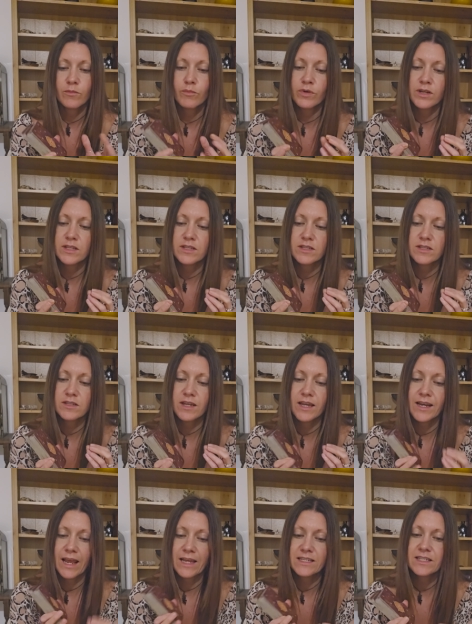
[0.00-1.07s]
but it's
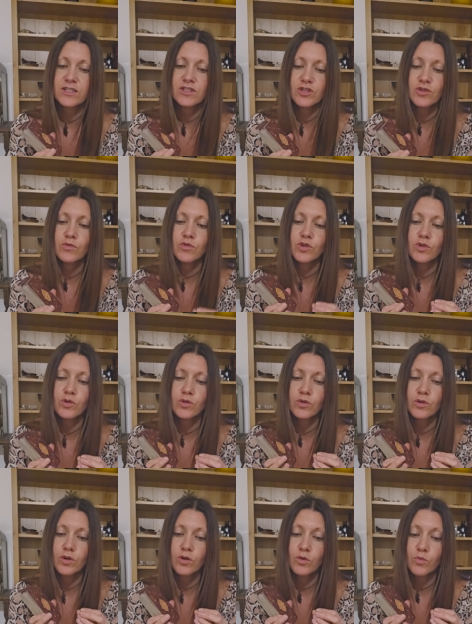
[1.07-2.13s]
connected to
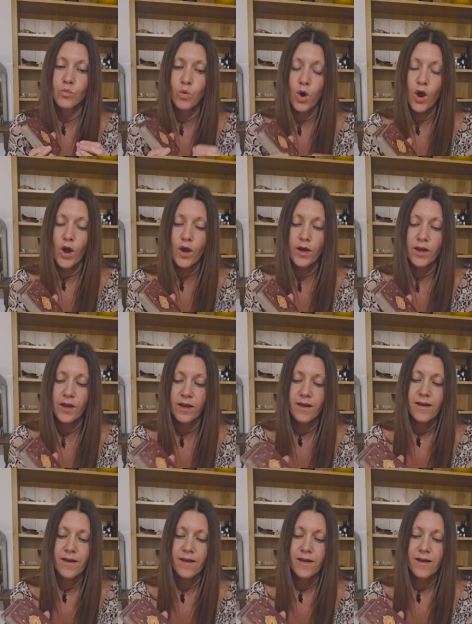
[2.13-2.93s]
your work